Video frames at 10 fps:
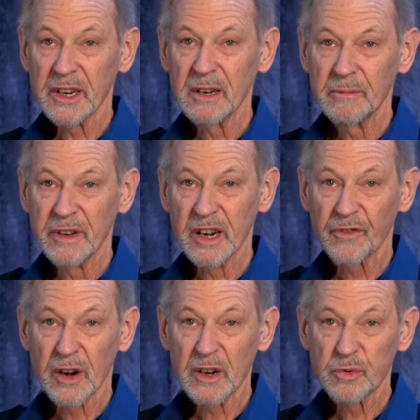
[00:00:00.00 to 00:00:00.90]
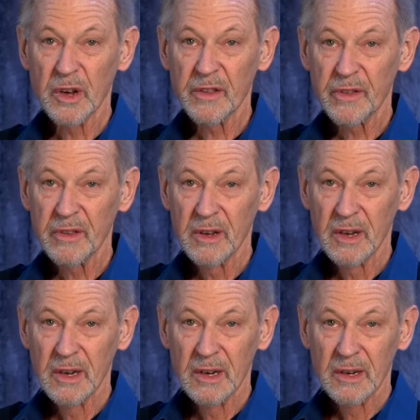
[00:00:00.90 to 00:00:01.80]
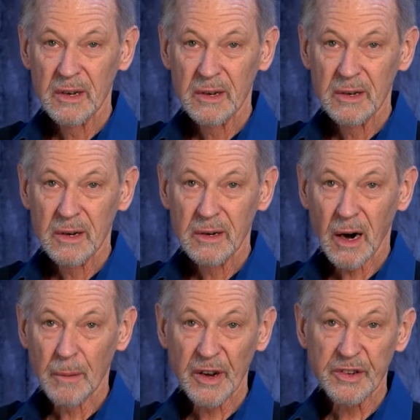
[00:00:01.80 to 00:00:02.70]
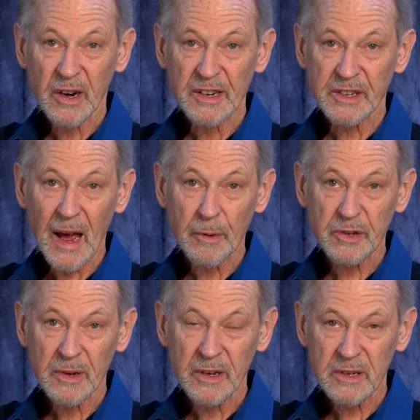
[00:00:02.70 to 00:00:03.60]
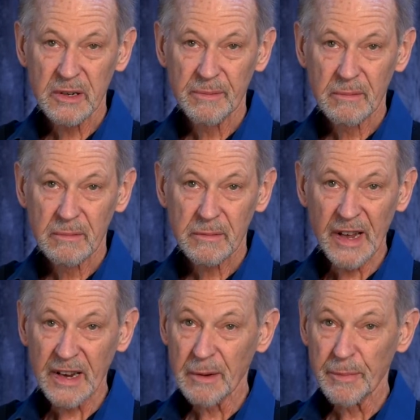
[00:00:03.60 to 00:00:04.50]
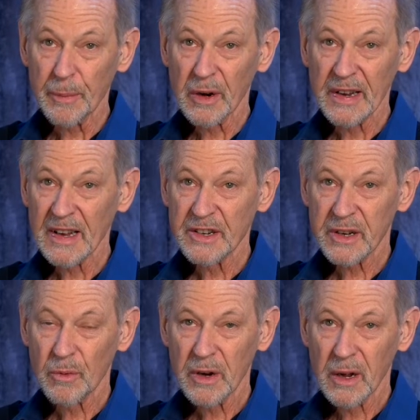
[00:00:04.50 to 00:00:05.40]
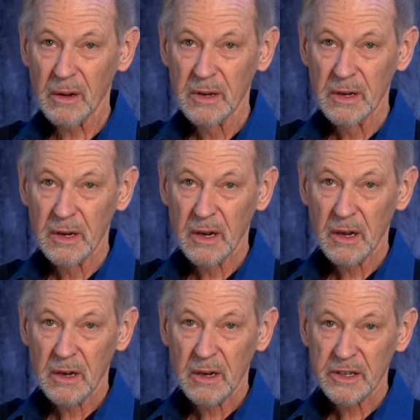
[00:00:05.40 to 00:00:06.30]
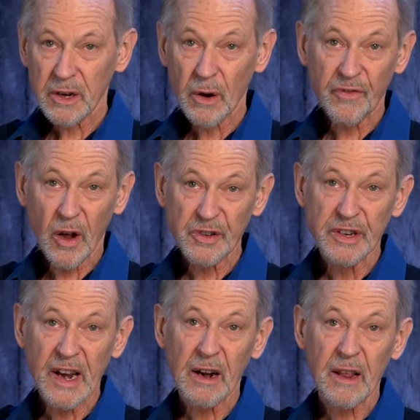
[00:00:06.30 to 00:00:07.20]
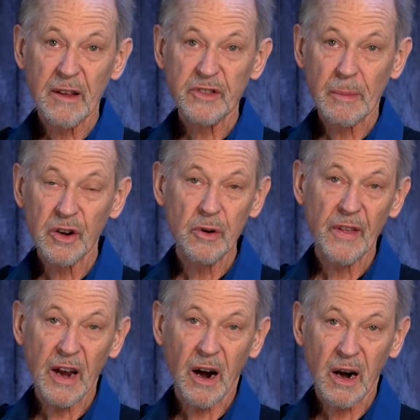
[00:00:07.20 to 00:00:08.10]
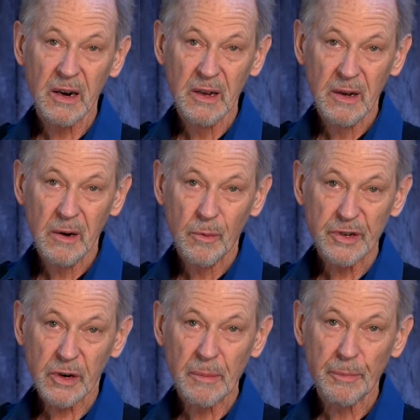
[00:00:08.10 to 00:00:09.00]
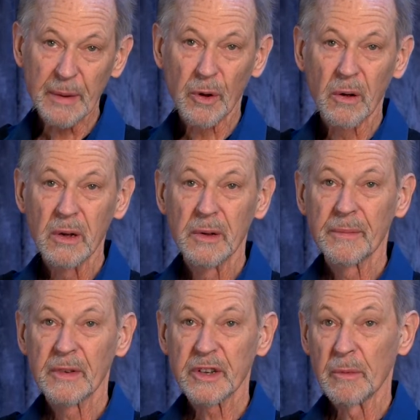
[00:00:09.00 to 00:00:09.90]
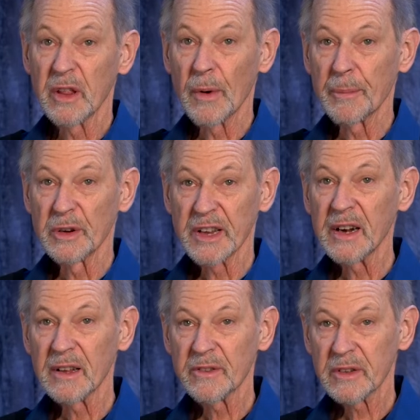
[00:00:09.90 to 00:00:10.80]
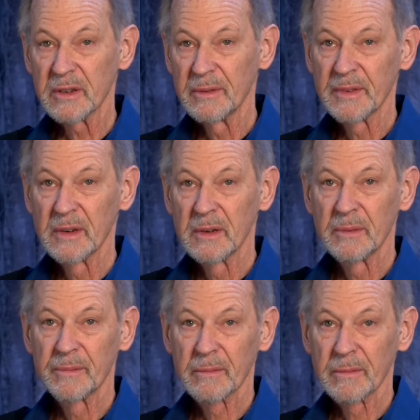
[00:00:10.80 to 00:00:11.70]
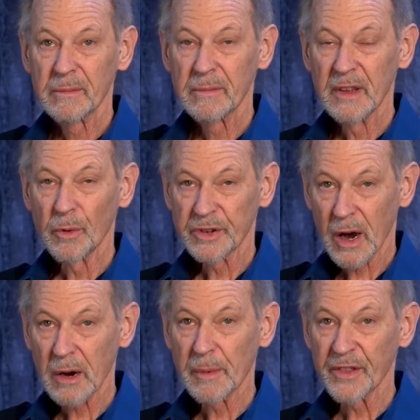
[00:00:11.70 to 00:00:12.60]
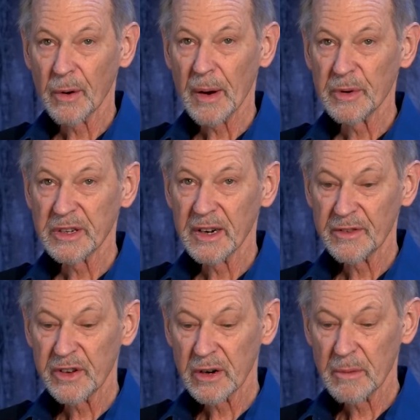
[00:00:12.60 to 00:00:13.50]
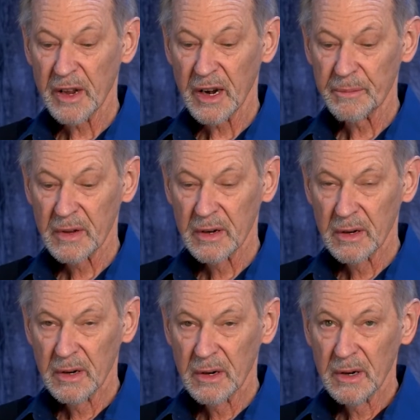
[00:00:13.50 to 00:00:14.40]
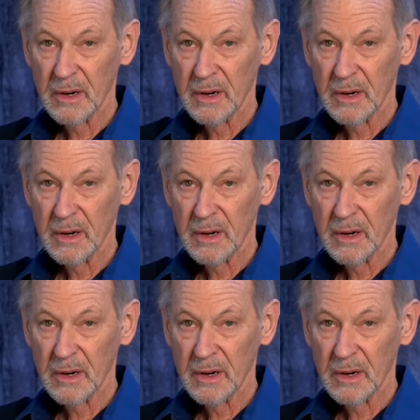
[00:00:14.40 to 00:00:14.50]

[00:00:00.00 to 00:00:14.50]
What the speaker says: secrecy, interference with our military establishments, taking people against their will, sowing false narratives about who they are with certain people, some of their representatives. We'll talk about their representatives here in a minute.